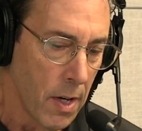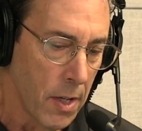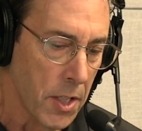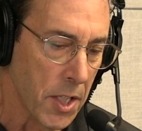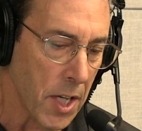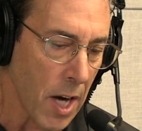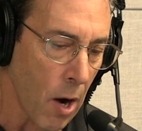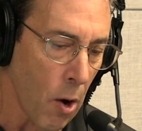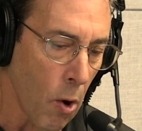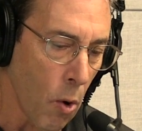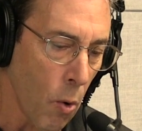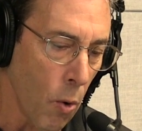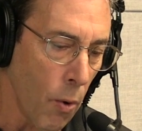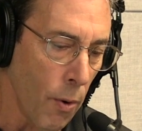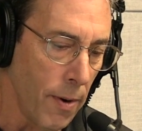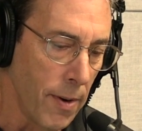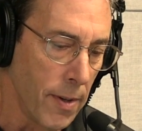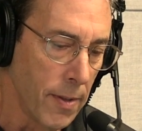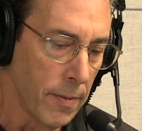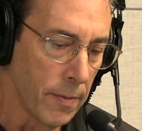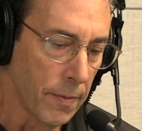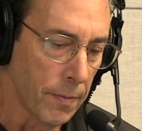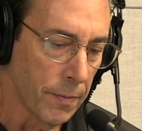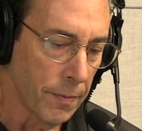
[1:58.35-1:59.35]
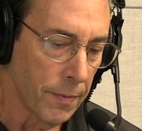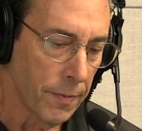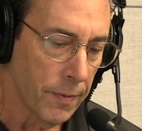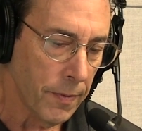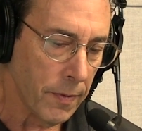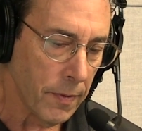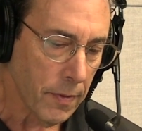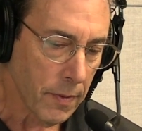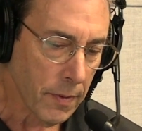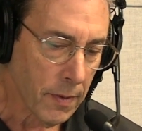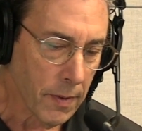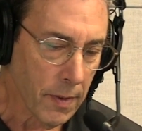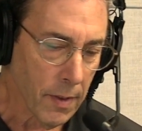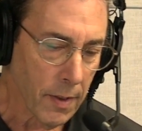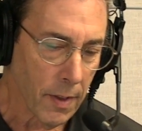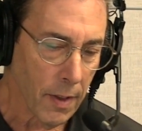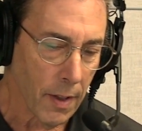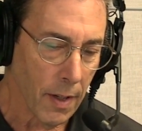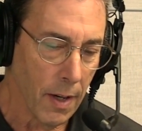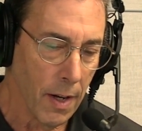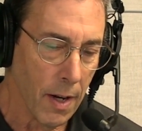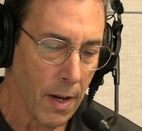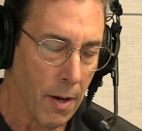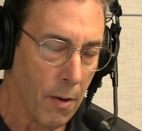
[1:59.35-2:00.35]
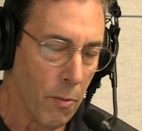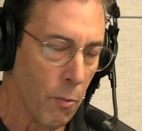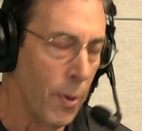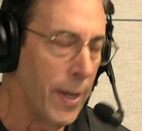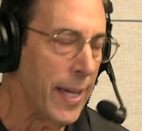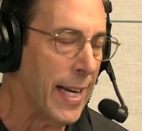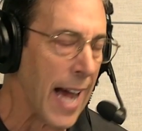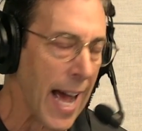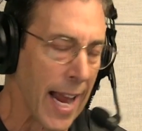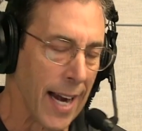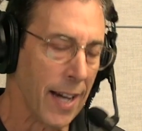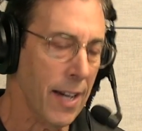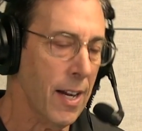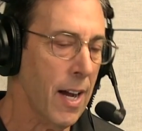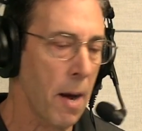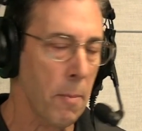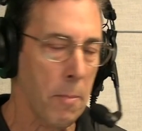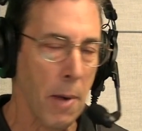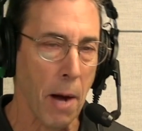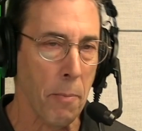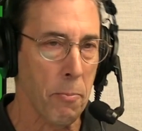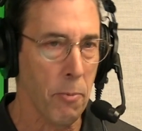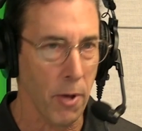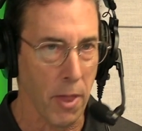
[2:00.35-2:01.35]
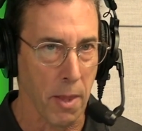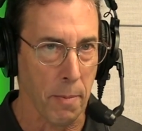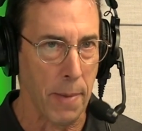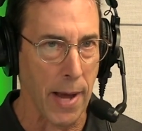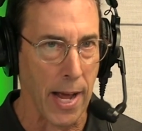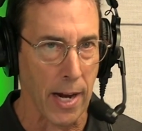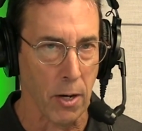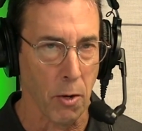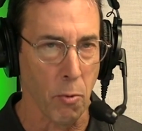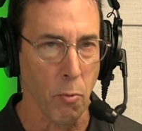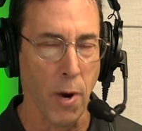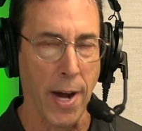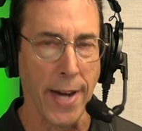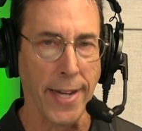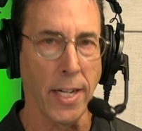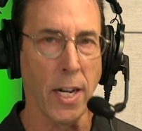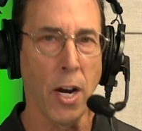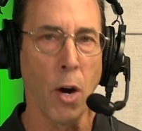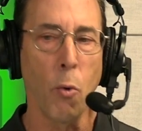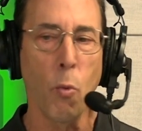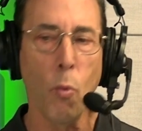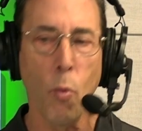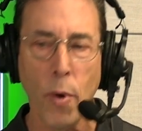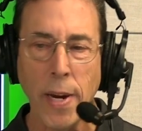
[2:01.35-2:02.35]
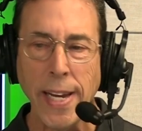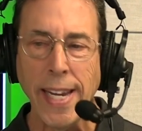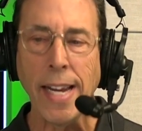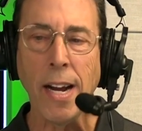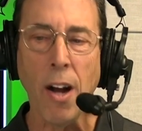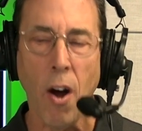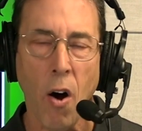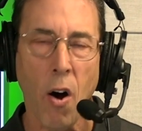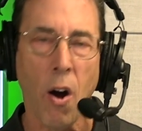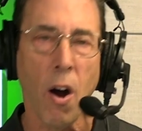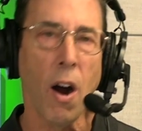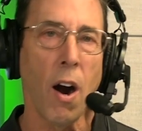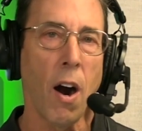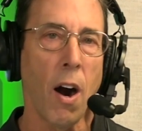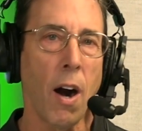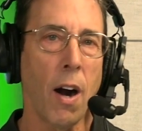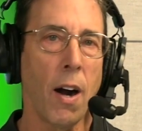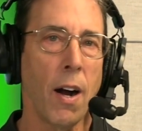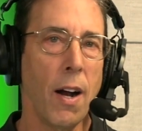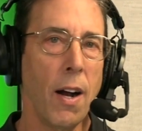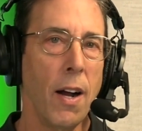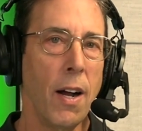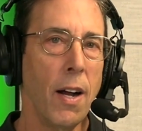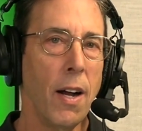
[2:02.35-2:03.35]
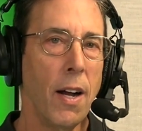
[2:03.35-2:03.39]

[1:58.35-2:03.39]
So we got to come up with a better way. You know, we are,